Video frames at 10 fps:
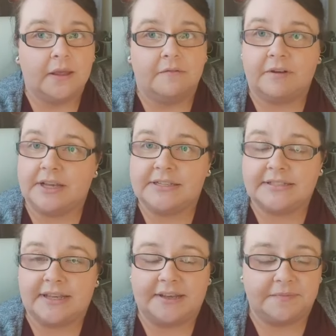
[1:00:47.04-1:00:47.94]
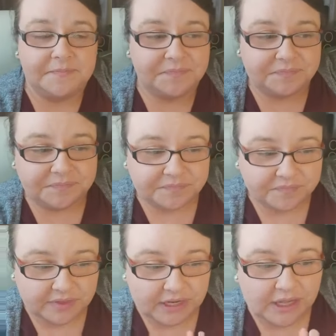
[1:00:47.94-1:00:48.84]
Right, so
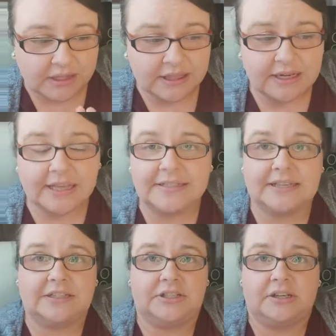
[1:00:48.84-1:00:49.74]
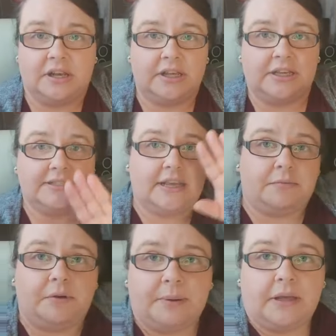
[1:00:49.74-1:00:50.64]
the next session, like I say,
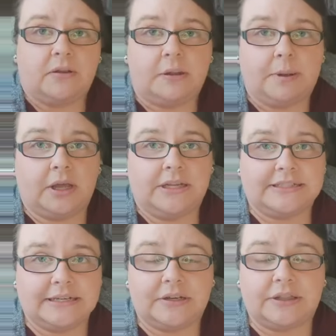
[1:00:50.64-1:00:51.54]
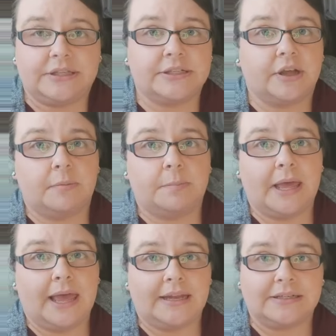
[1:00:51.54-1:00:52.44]
will be all the binding on the top
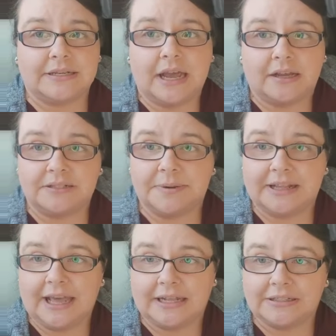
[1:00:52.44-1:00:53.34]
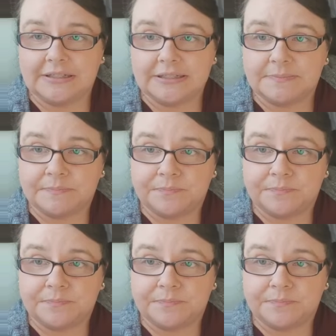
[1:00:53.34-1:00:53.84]
and how to make the handles.